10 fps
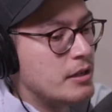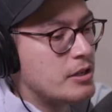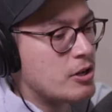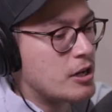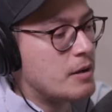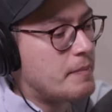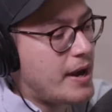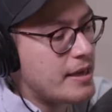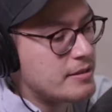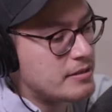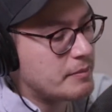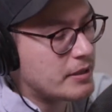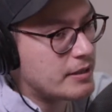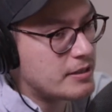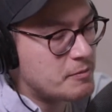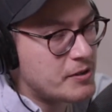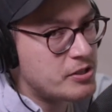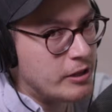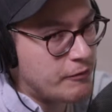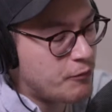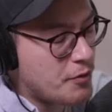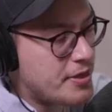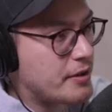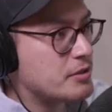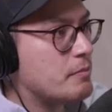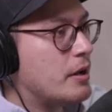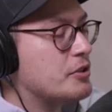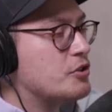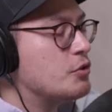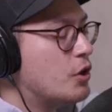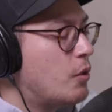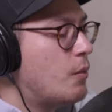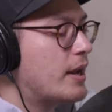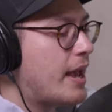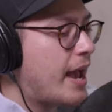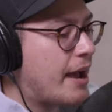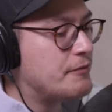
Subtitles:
You're going to buy something like this, especially like $4,000. You don't want to have to.